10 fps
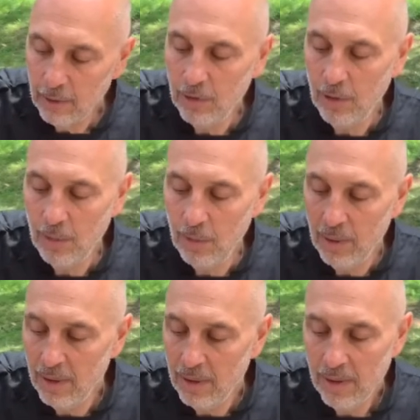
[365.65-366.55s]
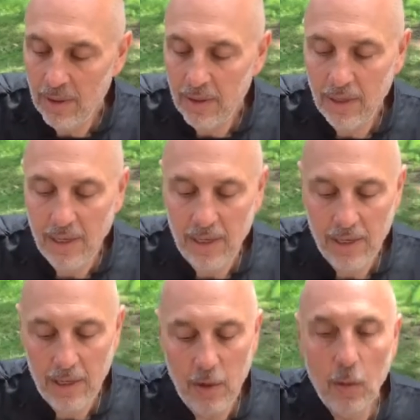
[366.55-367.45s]
to the
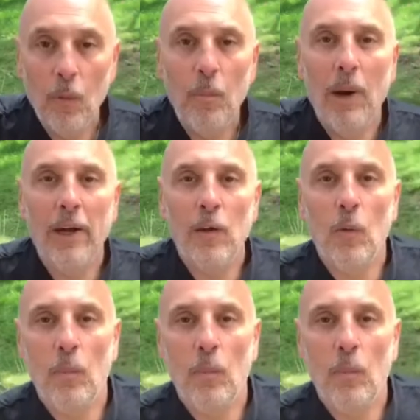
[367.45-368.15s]
little bagel